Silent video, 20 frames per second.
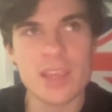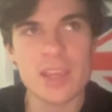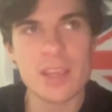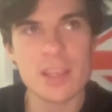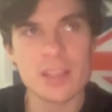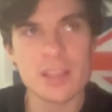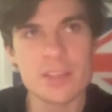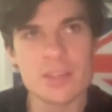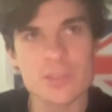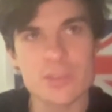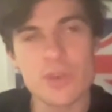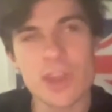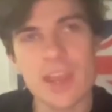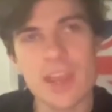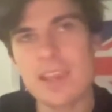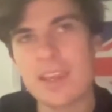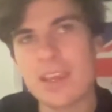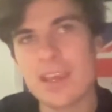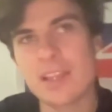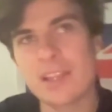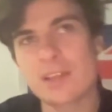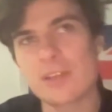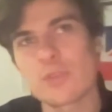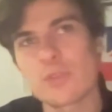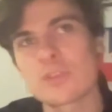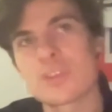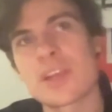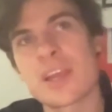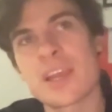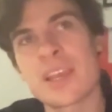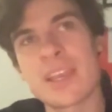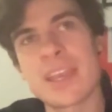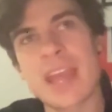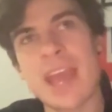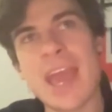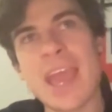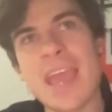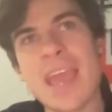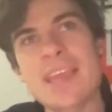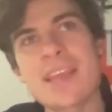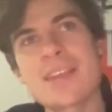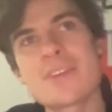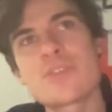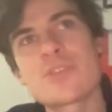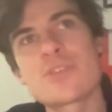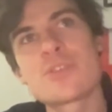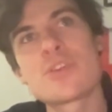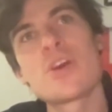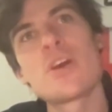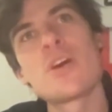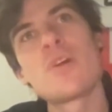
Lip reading: Kelly is Craig Kelly looks like an aged